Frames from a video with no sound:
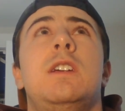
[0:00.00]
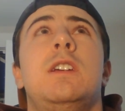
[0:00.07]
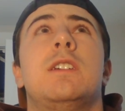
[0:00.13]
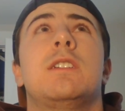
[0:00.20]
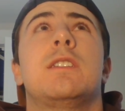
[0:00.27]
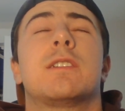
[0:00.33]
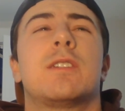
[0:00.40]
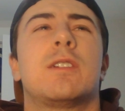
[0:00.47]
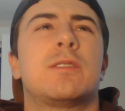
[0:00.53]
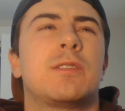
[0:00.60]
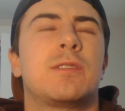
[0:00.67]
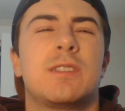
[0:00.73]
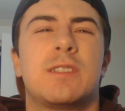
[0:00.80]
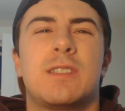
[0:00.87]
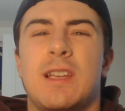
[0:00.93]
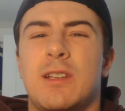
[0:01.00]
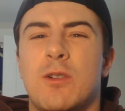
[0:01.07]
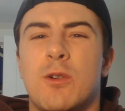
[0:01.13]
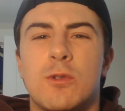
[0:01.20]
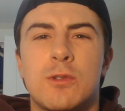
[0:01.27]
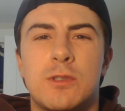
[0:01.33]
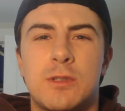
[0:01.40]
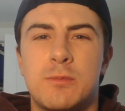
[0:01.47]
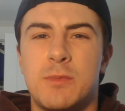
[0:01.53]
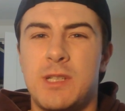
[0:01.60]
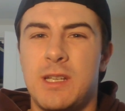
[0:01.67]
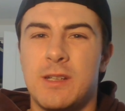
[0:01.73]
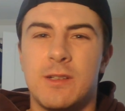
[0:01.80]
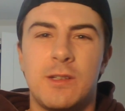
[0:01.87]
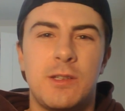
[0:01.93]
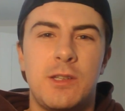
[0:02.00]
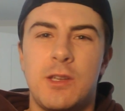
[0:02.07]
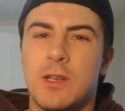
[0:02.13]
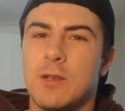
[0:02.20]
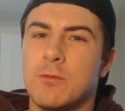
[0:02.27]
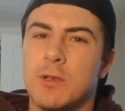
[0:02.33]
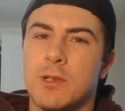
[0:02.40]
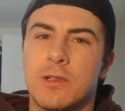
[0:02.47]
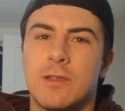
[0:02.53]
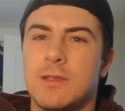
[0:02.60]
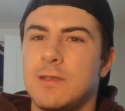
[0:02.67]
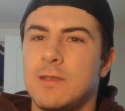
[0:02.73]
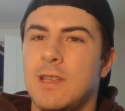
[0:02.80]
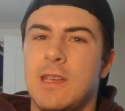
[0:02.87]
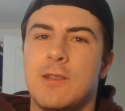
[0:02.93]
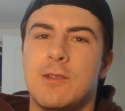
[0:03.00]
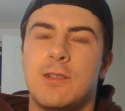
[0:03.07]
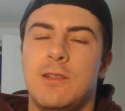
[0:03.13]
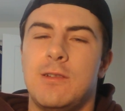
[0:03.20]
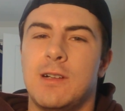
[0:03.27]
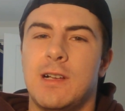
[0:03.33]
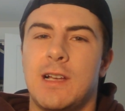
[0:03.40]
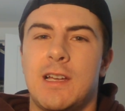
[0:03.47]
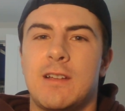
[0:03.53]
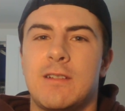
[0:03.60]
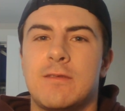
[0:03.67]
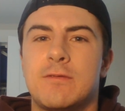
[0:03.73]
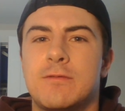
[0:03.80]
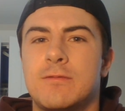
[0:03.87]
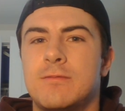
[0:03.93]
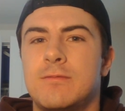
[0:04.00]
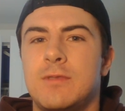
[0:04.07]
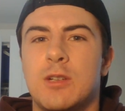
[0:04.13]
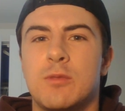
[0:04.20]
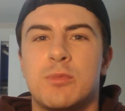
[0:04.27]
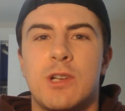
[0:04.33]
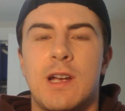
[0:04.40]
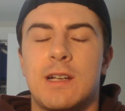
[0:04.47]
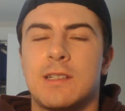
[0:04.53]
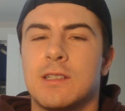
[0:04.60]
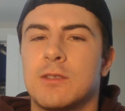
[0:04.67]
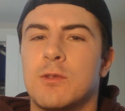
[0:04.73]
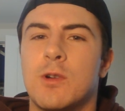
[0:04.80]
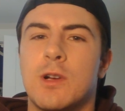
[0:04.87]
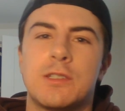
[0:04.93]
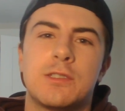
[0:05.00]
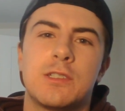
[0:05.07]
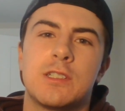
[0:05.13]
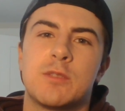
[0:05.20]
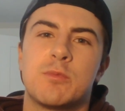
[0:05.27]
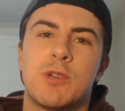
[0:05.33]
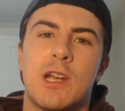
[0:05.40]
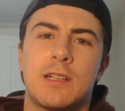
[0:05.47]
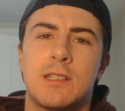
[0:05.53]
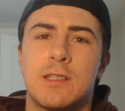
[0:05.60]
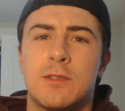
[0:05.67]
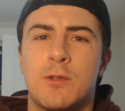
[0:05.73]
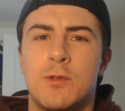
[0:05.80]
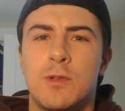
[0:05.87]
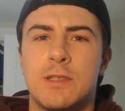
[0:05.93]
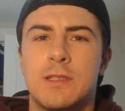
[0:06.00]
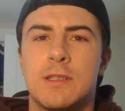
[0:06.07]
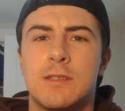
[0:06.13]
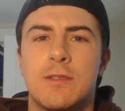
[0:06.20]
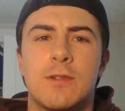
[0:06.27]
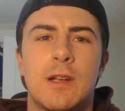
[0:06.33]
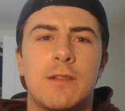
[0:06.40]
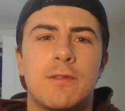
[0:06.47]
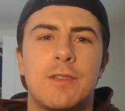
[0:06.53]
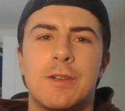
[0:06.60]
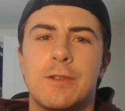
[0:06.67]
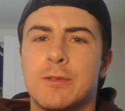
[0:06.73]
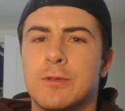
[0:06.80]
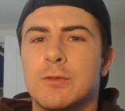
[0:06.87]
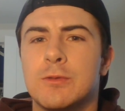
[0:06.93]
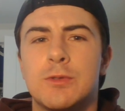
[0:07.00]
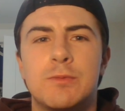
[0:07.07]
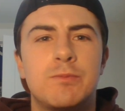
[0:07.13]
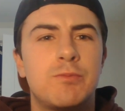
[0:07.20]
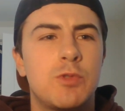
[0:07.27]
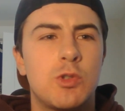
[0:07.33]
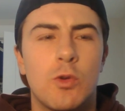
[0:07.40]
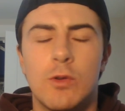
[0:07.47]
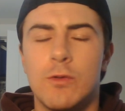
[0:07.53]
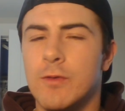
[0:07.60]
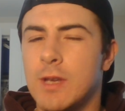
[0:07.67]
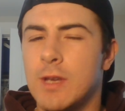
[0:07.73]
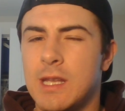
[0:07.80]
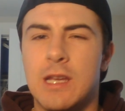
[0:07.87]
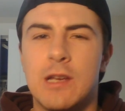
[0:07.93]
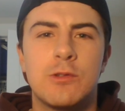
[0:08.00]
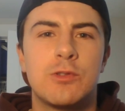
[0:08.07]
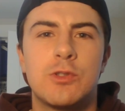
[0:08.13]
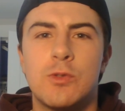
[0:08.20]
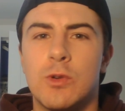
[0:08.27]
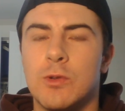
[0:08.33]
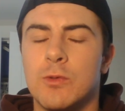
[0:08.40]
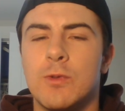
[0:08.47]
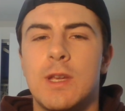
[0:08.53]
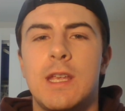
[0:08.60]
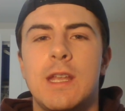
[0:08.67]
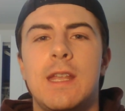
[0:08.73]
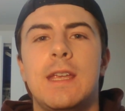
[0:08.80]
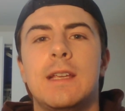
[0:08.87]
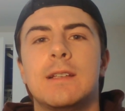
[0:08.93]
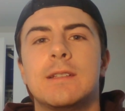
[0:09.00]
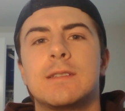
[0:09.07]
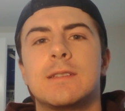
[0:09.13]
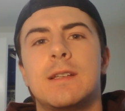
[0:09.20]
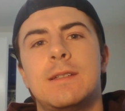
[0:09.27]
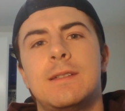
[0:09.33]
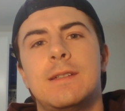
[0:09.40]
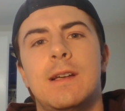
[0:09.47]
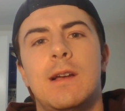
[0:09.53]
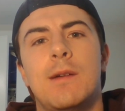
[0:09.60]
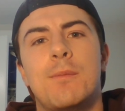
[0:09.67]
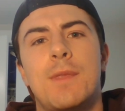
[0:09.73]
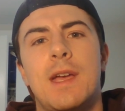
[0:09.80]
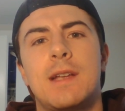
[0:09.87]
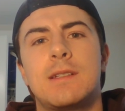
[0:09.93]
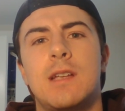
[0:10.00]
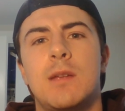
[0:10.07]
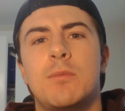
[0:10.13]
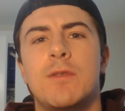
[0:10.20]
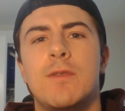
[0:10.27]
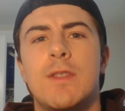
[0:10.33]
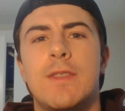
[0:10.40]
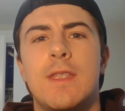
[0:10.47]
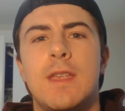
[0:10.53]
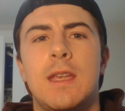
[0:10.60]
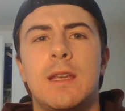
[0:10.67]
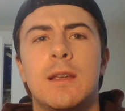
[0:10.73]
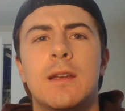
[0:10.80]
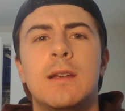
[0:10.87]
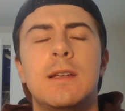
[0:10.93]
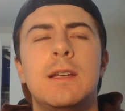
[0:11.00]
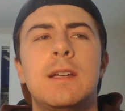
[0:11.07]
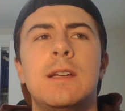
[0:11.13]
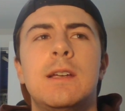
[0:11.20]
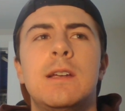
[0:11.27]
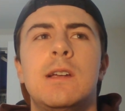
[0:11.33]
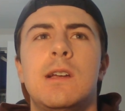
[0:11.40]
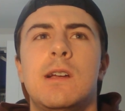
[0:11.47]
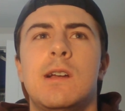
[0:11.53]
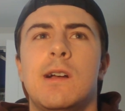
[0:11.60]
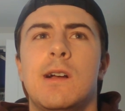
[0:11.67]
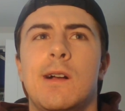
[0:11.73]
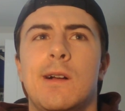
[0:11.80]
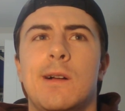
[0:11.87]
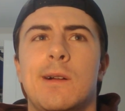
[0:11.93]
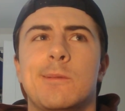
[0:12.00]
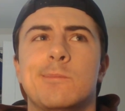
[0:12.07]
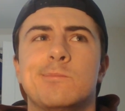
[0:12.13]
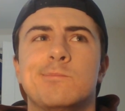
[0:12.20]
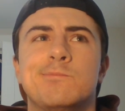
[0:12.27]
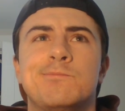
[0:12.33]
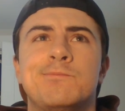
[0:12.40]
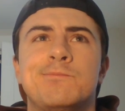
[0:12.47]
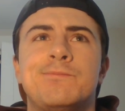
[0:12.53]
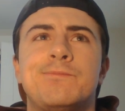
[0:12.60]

there's also just like course material you can work through. They usually will have practice questions, practice quizzes throughout those, short videos, short readings, that type of a thing. Um,